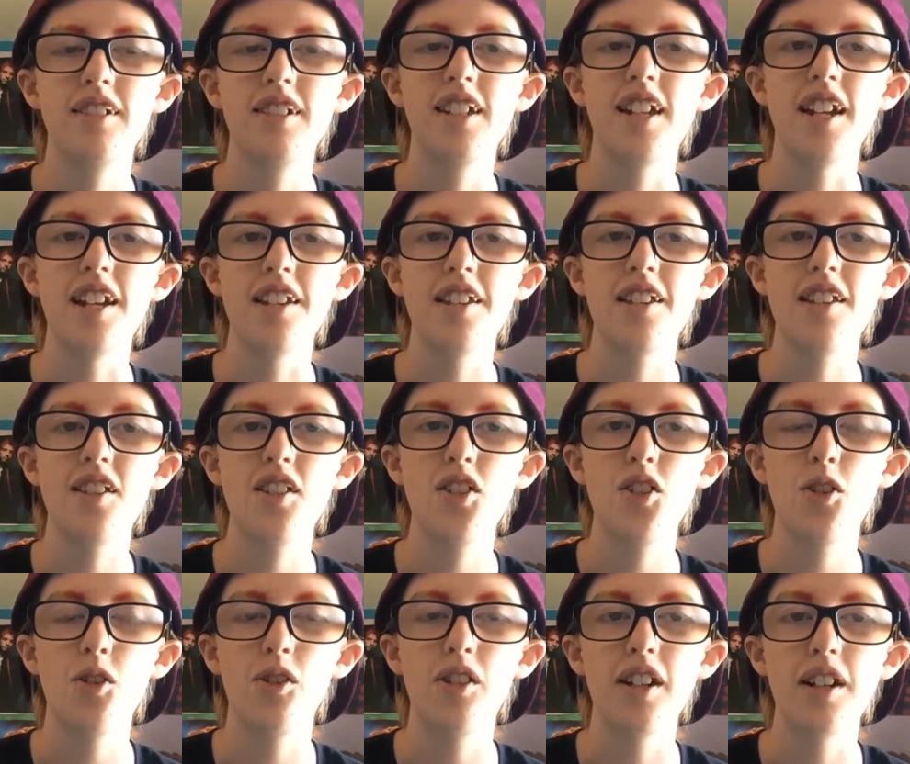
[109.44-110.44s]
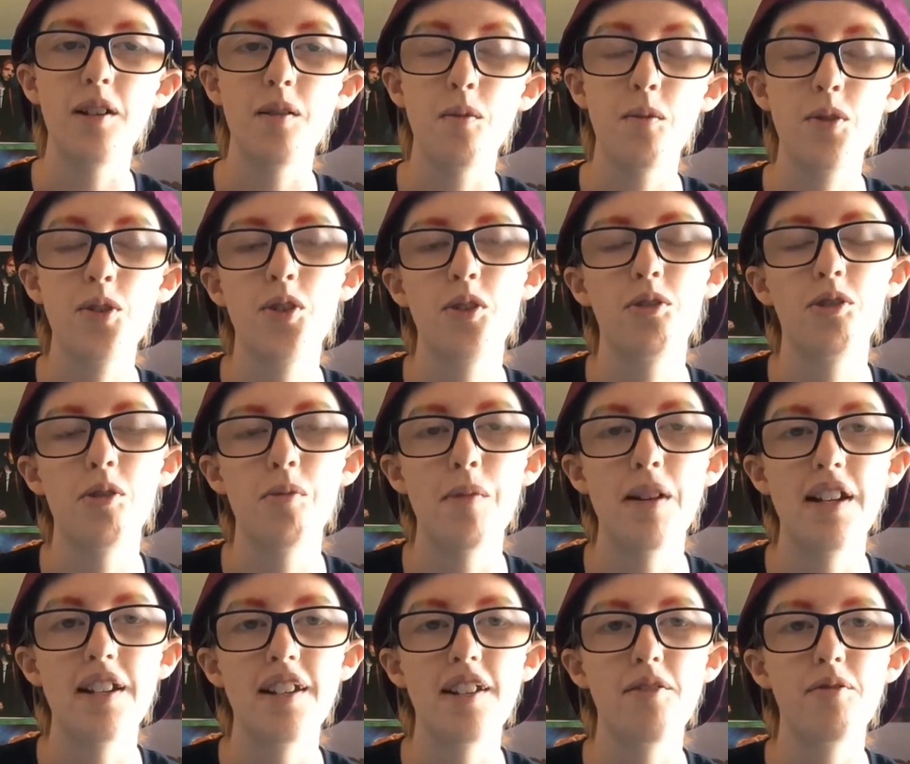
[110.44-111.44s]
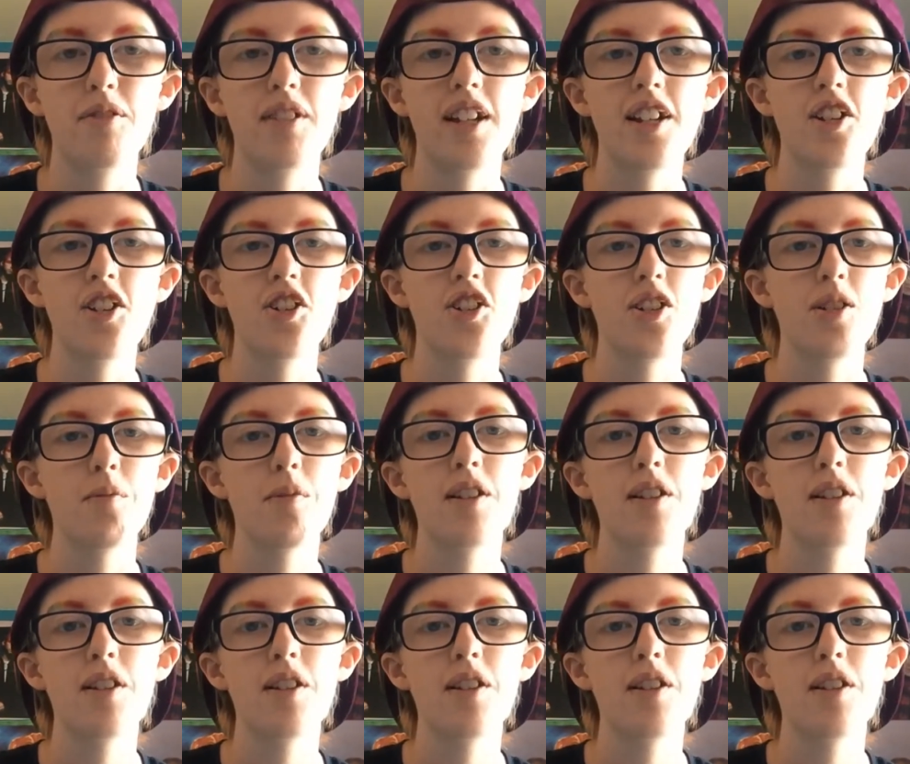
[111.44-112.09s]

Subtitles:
Yes, sorry, it was a romantic relationship.